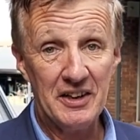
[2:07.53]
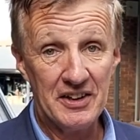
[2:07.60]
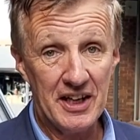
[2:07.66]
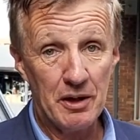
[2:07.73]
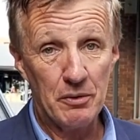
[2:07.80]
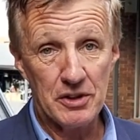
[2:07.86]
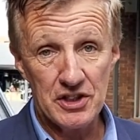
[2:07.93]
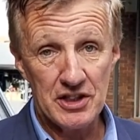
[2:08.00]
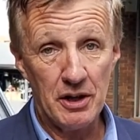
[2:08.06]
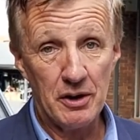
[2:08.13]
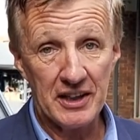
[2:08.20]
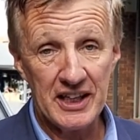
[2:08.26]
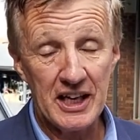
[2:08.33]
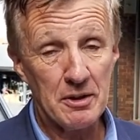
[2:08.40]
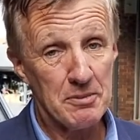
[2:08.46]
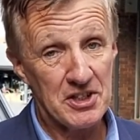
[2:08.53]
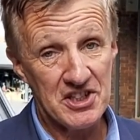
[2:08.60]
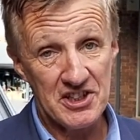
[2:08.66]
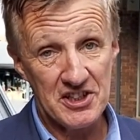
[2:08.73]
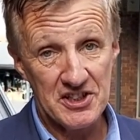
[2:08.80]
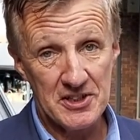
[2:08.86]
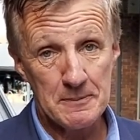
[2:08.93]
They were going
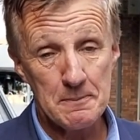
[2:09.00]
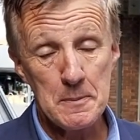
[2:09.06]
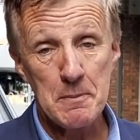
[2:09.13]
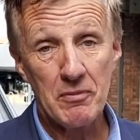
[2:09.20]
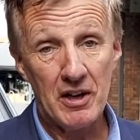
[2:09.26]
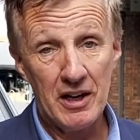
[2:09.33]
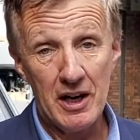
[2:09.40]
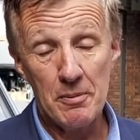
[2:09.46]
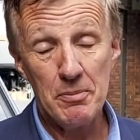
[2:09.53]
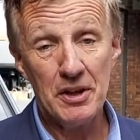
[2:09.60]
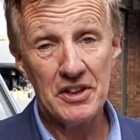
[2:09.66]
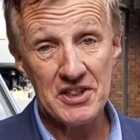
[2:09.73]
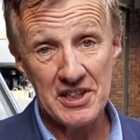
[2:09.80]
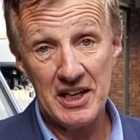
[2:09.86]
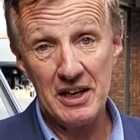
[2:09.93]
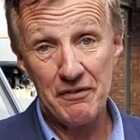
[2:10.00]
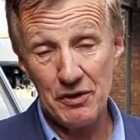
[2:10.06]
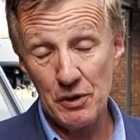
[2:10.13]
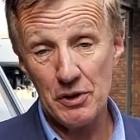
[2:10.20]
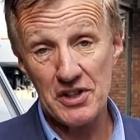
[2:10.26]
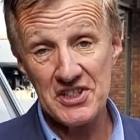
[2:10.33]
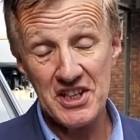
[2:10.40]
gangbusters. But if
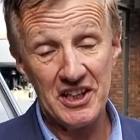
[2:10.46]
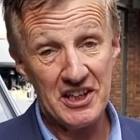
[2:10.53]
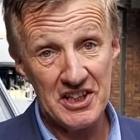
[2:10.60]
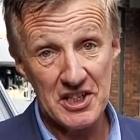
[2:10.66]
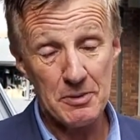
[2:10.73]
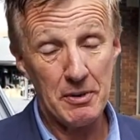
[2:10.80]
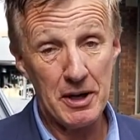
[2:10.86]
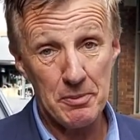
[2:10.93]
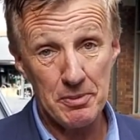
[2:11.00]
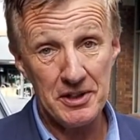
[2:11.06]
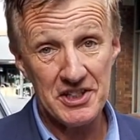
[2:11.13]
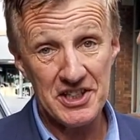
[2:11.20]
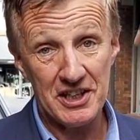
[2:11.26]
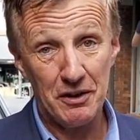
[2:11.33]
you're a sign and display printer,